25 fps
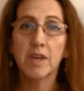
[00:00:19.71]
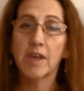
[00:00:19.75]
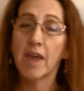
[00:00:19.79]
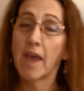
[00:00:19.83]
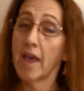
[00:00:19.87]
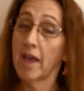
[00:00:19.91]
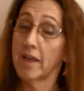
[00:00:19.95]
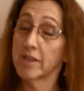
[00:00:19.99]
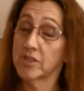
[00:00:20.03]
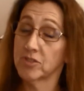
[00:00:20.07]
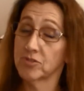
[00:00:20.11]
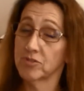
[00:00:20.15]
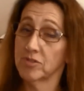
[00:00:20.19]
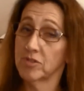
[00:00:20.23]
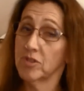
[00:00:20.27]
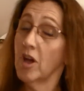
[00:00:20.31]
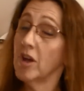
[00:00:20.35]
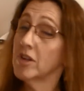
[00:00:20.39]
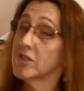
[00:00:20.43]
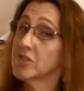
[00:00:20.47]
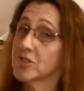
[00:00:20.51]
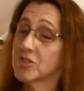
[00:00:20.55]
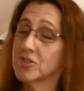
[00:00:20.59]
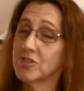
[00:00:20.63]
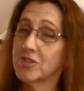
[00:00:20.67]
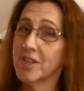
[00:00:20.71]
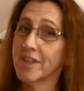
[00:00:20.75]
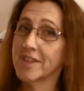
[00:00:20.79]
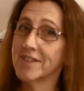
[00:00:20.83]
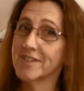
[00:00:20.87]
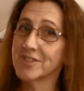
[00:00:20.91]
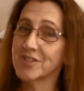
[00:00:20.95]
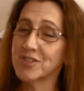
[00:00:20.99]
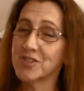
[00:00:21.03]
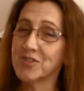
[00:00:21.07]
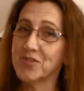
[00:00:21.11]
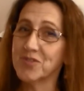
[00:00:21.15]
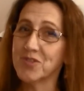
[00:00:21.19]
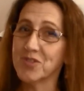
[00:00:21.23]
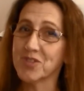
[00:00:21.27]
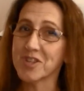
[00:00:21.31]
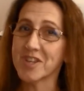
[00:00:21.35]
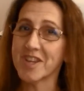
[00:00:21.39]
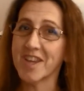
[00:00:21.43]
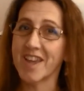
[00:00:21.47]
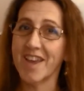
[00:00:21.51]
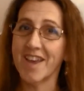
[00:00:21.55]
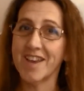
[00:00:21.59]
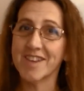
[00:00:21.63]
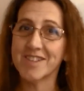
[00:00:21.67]
astrological energy
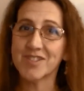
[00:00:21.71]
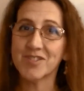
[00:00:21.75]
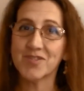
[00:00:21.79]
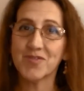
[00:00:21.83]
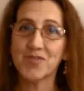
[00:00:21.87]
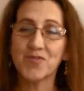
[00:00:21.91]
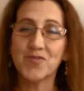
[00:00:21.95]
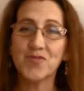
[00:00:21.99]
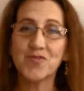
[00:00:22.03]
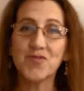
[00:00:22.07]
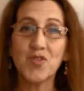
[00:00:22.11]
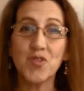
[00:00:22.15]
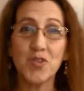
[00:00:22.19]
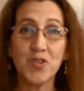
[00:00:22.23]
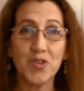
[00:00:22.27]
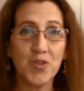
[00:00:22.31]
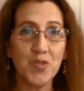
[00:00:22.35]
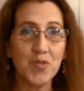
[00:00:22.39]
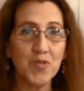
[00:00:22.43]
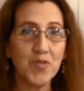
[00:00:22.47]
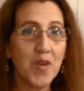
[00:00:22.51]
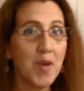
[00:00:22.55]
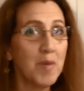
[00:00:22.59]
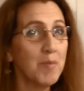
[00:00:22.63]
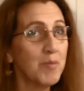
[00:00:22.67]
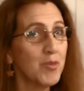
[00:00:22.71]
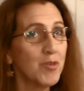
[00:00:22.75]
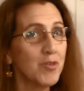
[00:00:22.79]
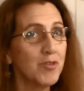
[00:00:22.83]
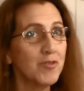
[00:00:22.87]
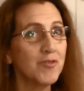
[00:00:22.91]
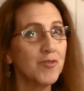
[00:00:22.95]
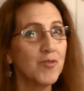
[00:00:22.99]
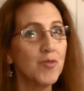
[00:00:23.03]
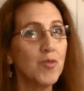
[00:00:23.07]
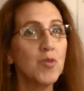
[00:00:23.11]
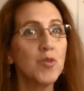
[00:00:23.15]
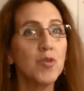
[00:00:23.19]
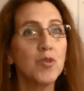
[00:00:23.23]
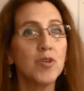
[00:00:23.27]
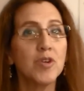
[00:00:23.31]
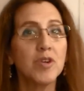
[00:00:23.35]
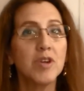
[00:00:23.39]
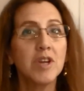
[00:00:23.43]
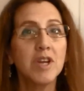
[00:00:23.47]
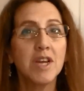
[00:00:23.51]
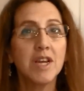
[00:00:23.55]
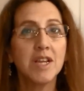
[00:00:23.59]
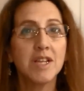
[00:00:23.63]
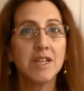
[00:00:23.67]
forecast for November
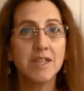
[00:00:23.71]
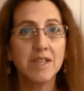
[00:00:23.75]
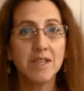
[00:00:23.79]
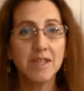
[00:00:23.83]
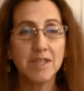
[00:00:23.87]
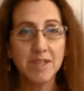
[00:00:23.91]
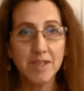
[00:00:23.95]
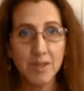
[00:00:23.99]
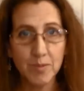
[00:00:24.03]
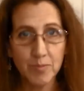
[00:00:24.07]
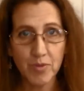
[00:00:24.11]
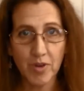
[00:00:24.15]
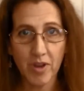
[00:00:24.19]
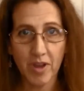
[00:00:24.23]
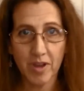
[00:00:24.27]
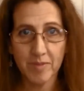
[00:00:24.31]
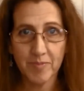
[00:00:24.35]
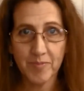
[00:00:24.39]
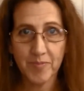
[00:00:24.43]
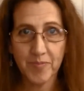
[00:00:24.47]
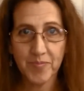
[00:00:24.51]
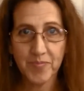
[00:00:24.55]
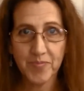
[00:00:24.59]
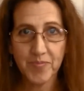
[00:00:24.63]
for Libra